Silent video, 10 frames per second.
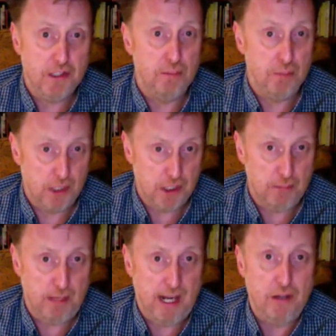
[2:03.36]
that brings
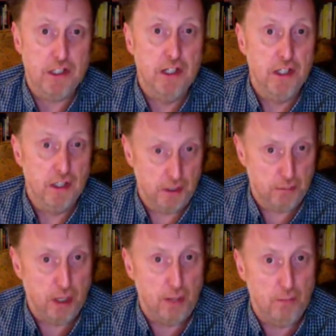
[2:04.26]
about the
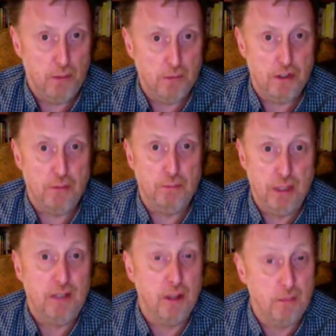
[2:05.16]
problems that
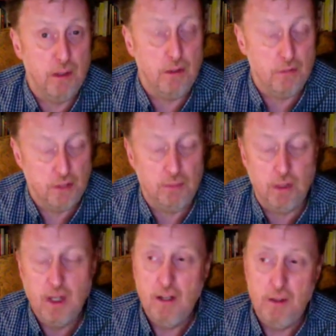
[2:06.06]
bring the, the,
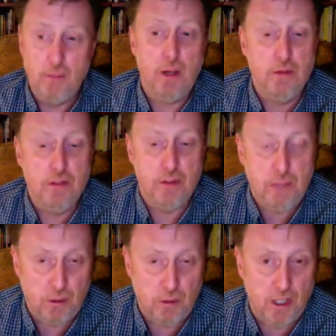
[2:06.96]
the, the, problems that
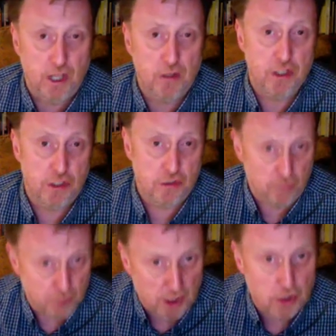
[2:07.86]
people go to
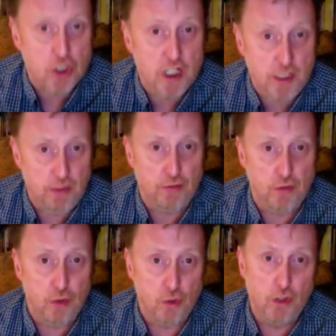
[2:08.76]
seek treatment
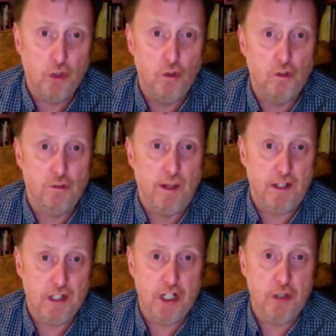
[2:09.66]
for are caused by their
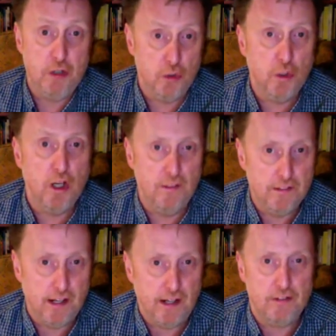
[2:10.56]
social
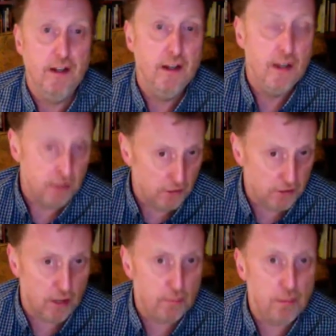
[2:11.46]
context. Things
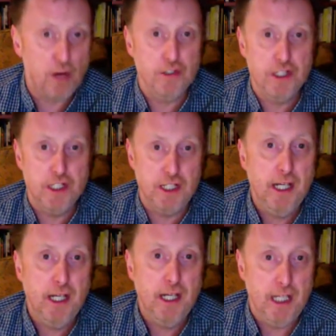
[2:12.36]
like poverty,
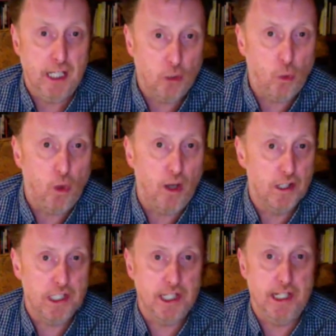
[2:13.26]

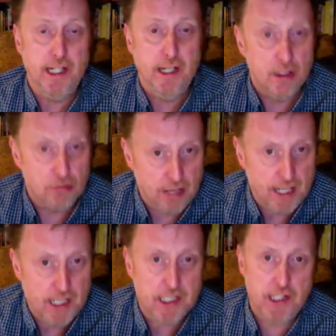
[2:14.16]
inequality,
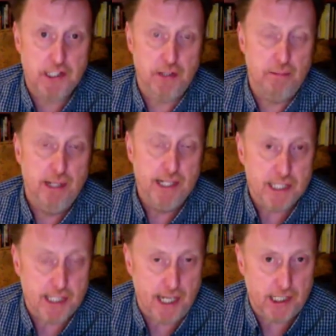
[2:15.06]
racism,
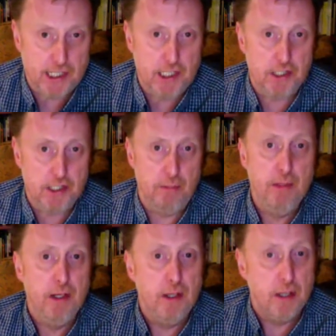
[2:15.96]
sexism,
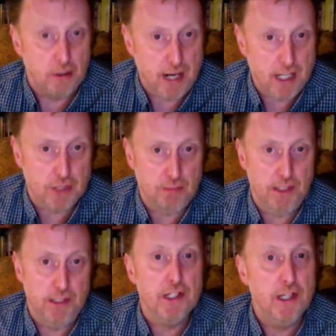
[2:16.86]

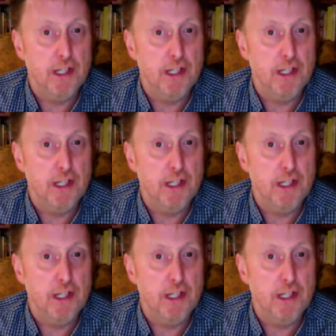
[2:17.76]
harassment,